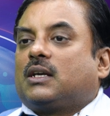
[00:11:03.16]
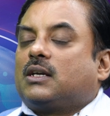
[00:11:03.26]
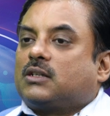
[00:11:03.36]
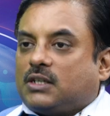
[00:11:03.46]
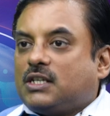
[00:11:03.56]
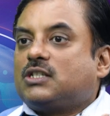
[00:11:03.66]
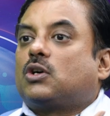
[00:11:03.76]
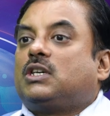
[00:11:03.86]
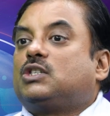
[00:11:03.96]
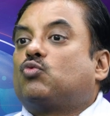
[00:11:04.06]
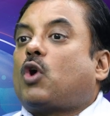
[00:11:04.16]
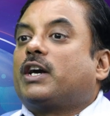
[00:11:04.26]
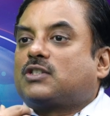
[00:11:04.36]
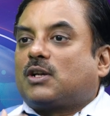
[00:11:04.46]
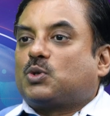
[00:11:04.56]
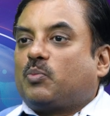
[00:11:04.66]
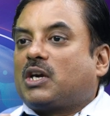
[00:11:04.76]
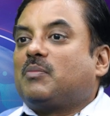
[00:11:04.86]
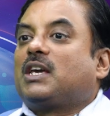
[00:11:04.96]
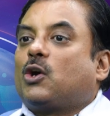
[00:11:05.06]
his voice also
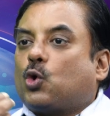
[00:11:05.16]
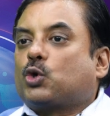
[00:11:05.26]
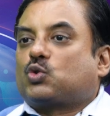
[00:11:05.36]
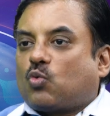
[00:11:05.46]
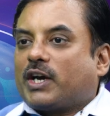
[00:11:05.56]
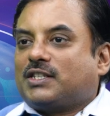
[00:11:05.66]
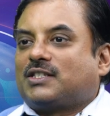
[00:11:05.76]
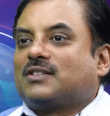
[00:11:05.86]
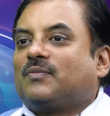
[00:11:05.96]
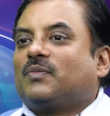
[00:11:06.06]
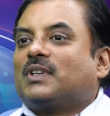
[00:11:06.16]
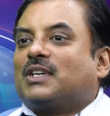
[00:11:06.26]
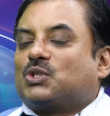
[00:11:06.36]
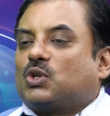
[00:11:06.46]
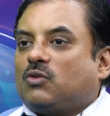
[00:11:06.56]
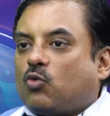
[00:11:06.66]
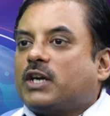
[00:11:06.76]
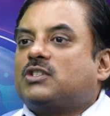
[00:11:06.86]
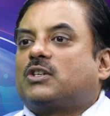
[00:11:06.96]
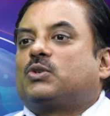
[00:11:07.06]
becoming a hoarse voice. So his
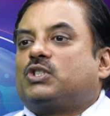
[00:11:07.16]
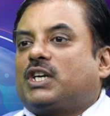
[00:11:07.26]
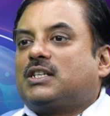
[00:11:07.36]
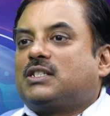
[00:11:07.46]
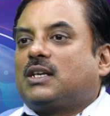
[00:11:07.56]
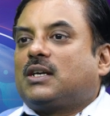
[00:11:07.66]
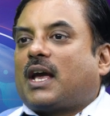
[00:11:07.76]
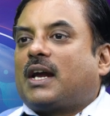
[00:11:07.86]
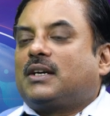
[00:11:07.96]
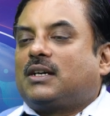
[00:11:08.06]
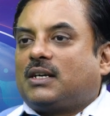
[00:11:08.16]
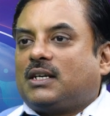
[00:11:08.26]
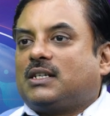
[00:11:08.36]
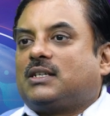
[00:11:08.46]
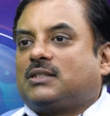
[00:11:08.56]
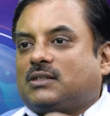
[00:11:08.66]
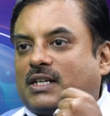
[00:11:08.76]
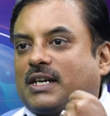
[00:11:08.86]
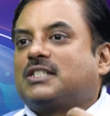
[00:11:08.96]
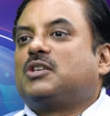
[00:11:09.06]
voice also changing, and he
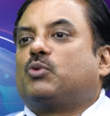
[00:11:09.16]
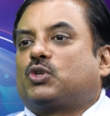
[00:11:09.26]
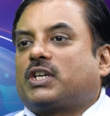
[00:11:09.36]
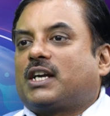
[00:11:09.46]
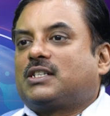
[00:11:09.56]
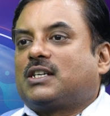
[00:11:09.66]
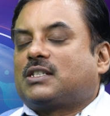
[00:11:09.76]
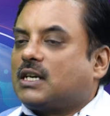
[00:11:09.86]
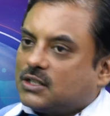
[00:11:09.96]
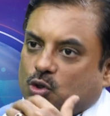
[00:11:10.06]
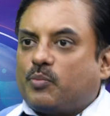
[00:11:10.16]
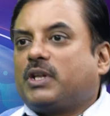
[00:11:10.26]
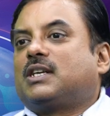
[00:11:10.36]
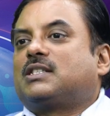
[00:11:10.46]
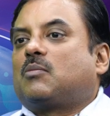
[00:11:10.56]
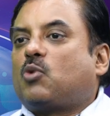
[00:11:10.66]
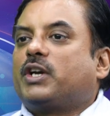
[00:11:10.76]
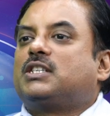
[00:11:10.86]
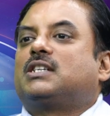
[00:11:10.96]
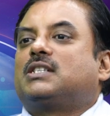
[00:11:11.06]
generates the mustaches and so many things, and
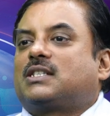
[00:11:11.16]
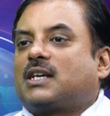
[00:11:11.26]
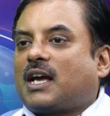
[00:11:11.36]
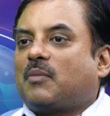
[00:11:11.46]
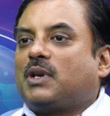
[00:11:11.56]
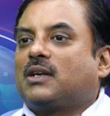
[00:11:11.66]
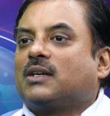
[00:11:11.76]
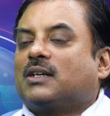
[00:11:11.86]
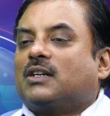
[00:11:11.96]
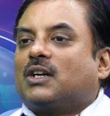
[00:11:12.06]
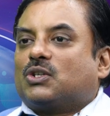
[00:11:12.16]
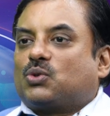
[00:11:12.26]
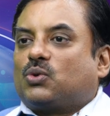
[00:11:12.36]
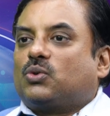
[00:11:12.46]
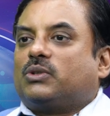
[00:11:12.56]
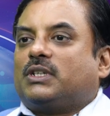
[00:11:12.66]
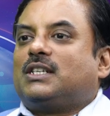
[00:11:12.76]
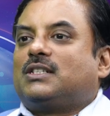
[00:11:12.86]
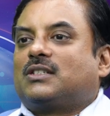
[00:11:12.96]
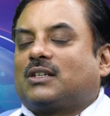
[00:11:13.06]
body changes are happening. So
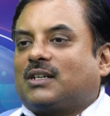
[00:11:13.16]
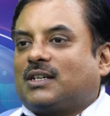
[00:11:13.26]
his